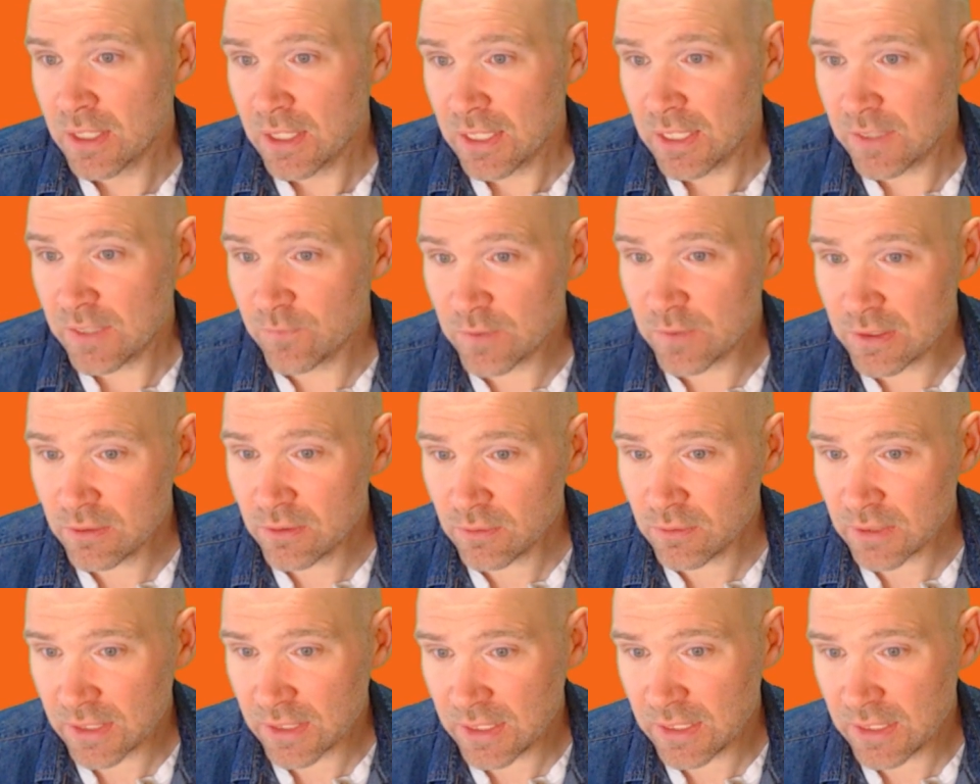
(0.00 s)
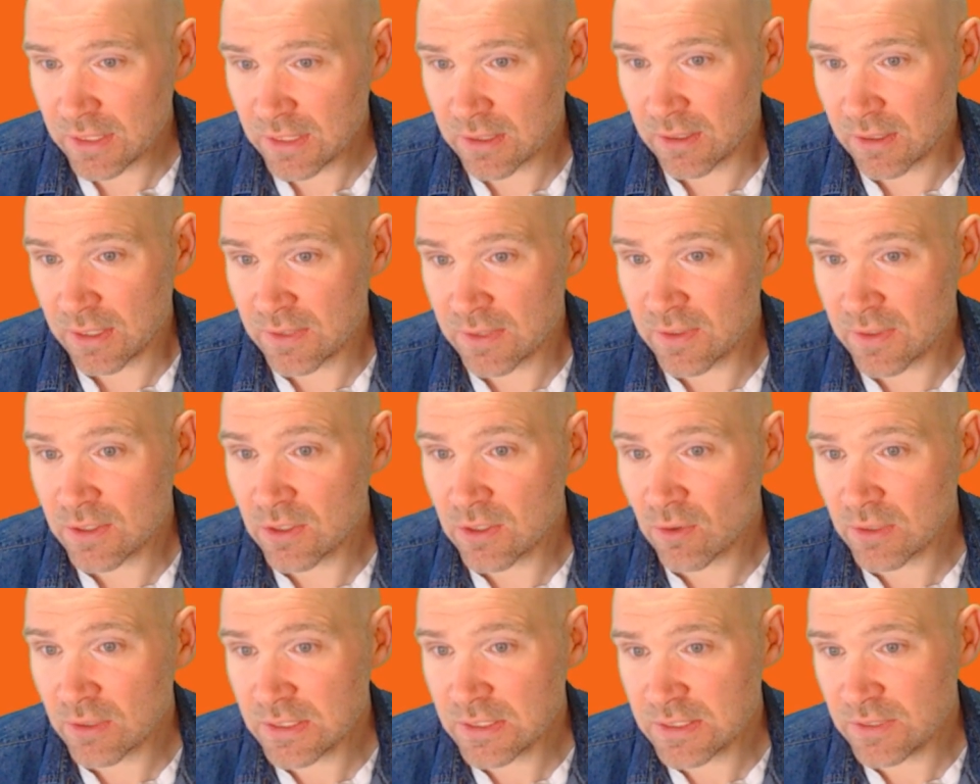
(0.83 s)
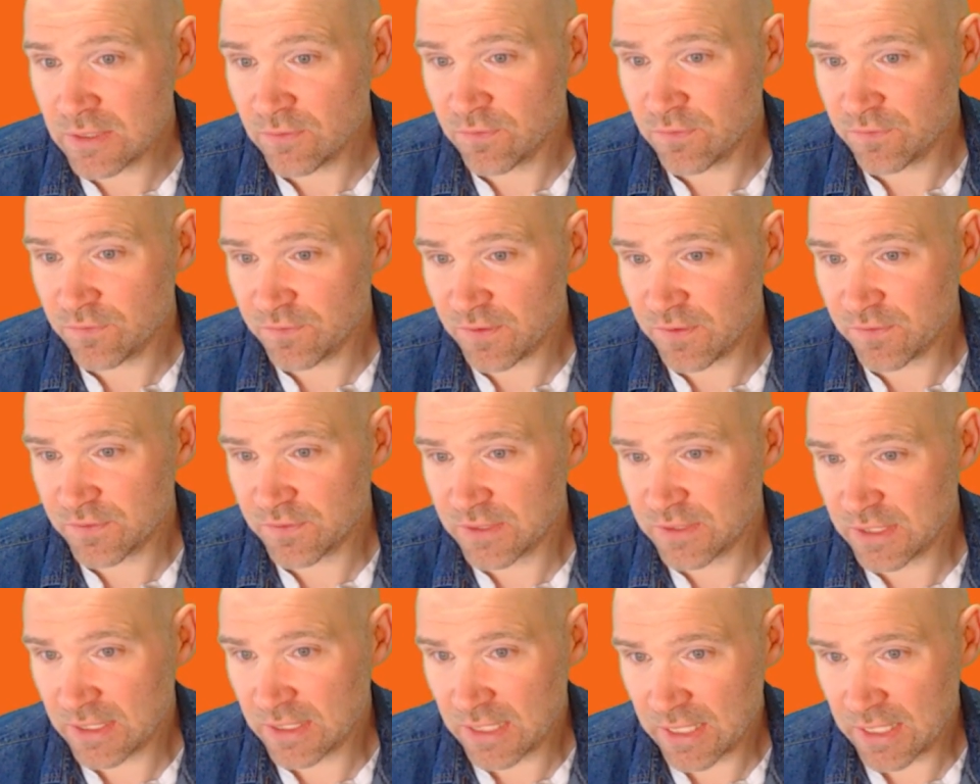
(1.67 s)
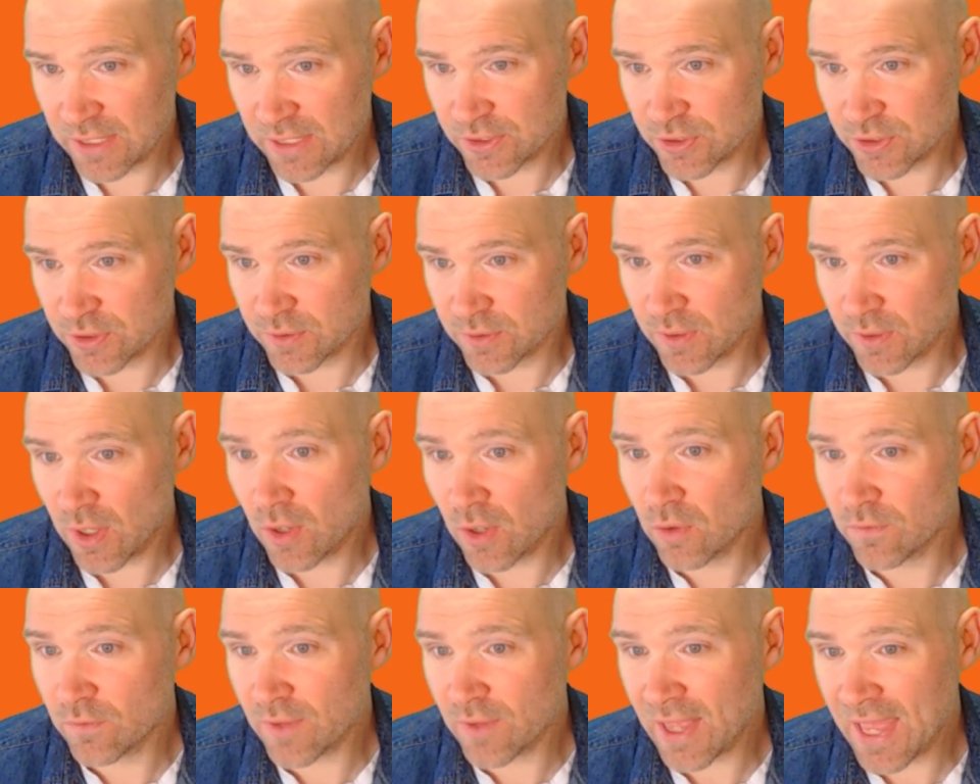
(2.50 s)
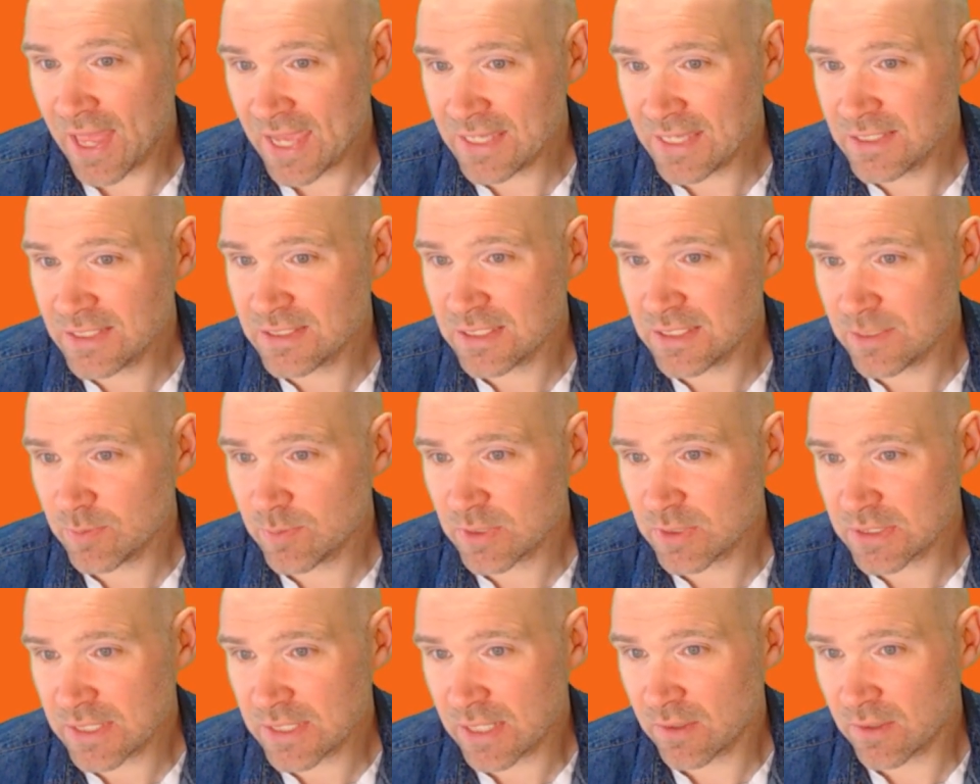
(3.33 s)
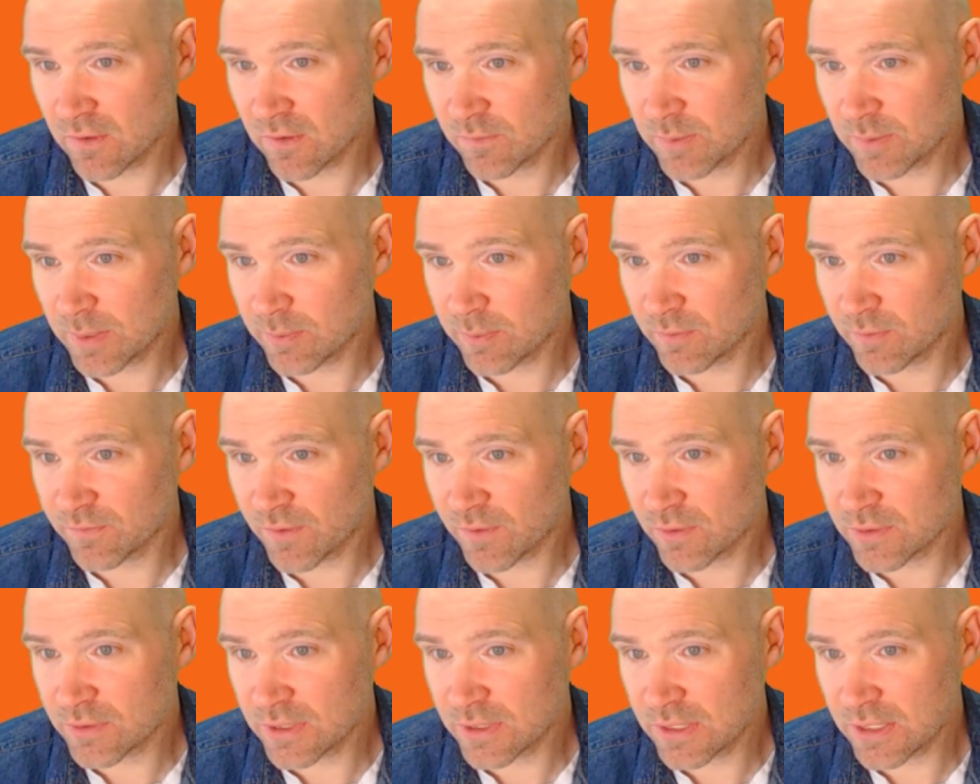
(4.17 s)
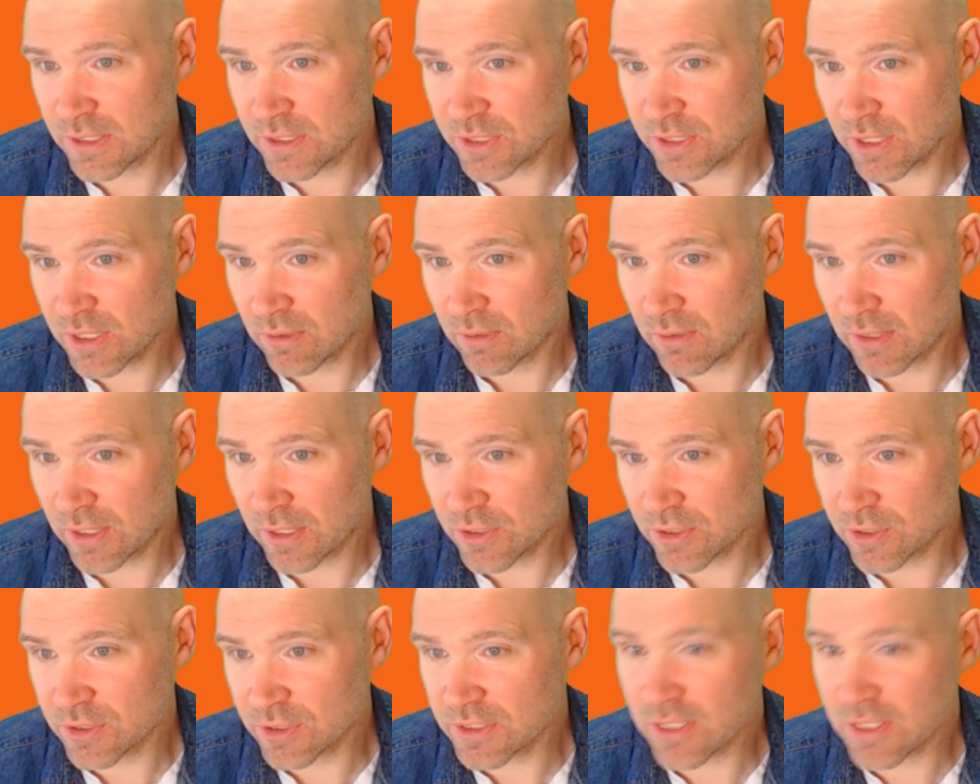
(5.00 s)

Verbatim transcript: If we look here, in the 1950 election, over 80% of people voted in general elections.